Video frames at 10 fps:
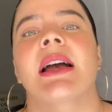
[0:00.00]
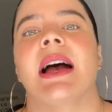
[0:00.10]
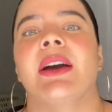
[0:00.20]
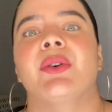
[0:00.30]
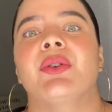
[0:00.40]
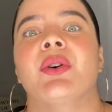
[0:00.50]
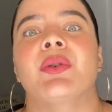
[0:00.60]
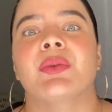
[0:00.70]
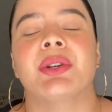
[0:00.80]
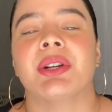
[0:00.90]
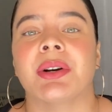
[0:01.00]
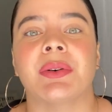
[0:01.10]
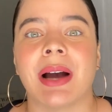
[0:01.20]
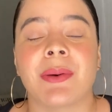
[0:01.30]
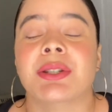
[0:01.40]
I don't know, you
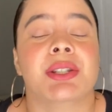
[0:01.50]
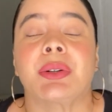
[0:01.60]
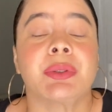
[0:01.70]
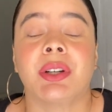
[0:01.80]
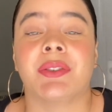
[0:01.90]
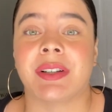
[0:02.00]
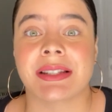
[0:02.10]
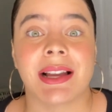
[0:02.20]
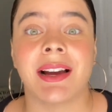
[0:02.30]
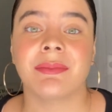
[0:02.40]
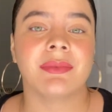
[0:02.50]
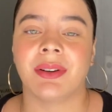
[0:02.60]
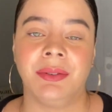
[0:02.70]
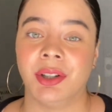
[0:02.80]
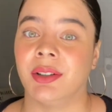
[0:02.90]
know, I was so nervous. I'm
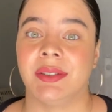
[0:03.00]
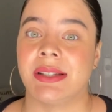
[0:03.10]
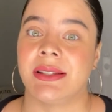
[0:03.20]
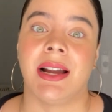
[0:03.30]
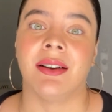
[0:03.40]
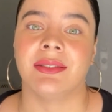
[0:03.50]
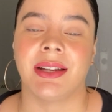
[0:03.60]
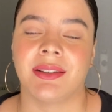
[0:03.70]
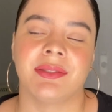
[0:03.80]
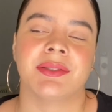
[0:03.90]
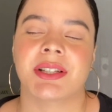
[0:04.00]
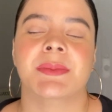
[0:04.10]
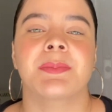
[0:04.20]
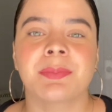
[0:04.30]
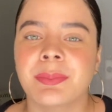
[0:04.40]
nervous now, like just
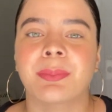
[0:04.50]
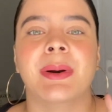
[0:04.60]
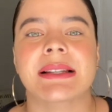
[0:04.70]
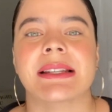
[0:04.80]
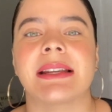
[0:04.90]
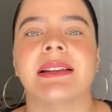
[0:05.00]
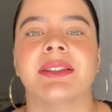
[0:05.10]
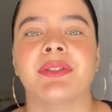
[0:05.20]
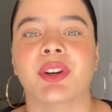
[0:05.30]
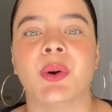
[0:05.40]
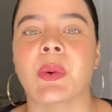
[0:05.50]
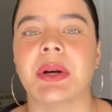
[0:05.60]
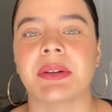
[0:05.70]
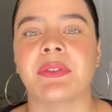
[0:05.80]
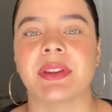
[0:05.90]
pressing
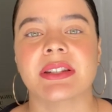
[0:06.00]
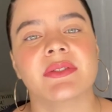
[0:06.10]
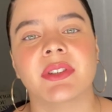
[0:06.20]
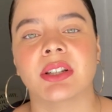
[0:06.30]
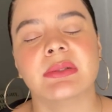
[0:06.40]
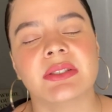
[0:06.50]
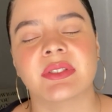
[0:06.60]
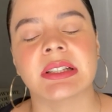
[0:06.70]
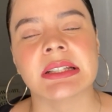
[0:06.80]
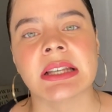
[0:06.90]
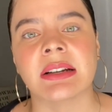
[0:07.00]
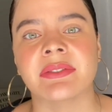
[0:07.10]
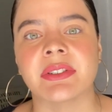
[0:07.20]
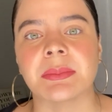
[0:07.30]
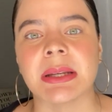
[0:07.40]
record for this video was really
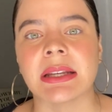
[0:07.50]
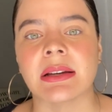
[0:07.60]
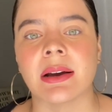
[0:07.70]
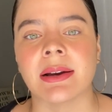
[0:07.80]
tough for me.